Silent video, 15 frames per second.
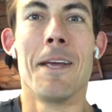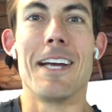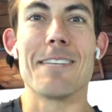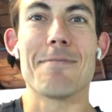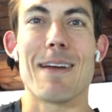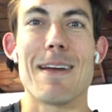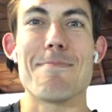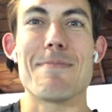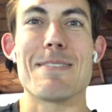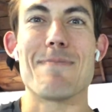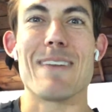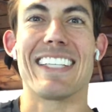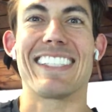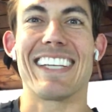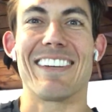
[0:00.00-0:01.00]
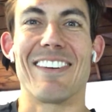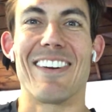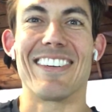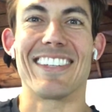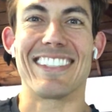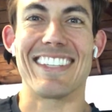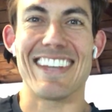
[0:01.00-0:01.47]
This might be the best thing I've
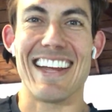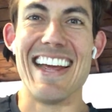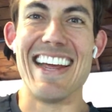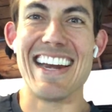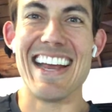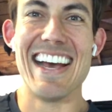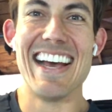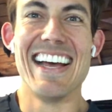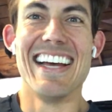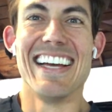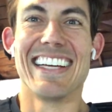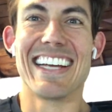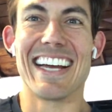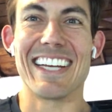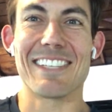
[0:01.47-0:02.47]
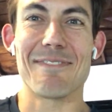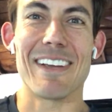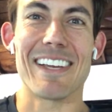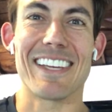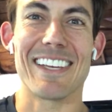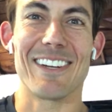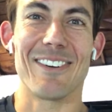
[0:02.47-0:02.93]
ever seen. Yes,
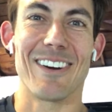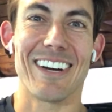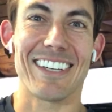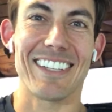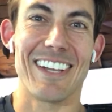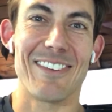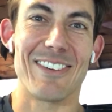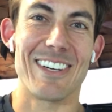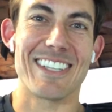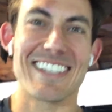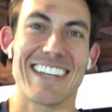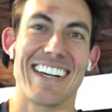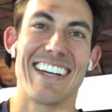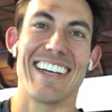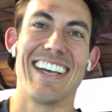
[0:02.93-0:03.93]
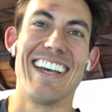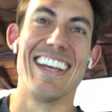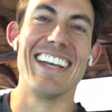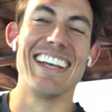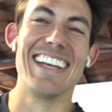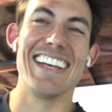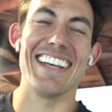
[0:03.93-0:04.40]
make you work, lover style.
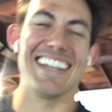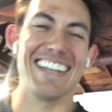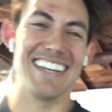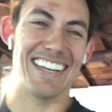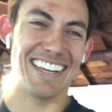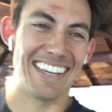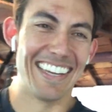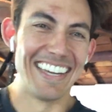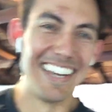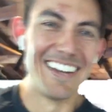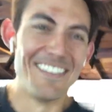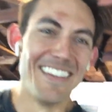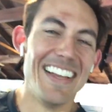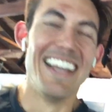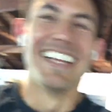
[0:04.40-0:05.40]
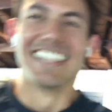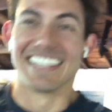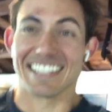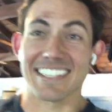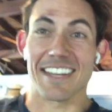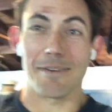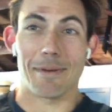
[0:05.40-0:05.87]
This
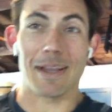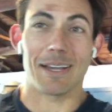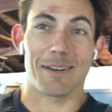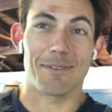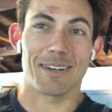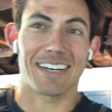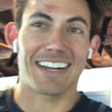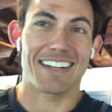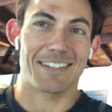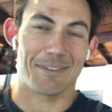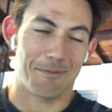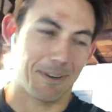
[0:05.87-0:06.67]
is going to be a good one, guys.